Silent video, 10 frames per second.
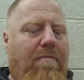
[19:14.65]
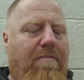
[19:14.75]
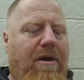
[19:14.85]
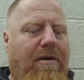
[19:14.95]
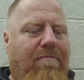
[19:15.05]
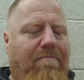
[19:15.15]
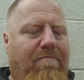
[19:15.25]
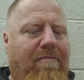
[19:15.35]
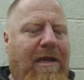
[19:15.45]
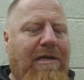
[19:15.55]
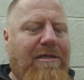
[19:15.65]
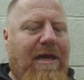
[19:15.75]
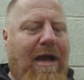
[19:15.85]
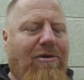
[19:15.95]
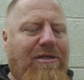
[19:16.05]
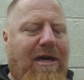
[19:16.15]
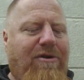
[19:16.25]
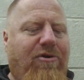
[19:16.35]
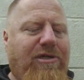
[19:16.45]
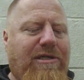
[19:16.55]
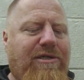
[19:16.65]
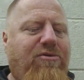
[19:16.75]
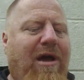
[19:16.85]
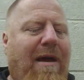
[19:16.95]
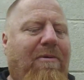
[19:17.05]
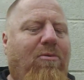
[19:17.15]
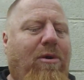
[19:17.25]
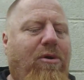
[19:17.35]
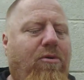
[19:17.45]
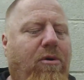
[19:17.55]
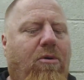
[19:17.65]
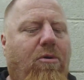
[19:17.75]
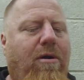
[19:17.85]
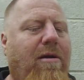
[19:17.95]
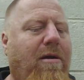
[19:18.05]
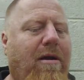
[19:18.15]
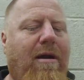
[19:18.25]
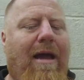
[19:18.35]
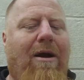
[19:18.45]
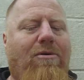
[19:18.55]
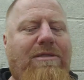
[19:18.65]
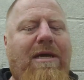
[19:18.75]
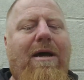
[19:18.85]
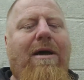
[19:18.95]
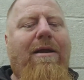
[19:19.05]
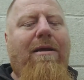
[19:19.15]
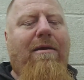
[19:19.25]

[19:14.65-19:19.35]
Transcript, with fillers: But yes, outside noises do happen when you record outside.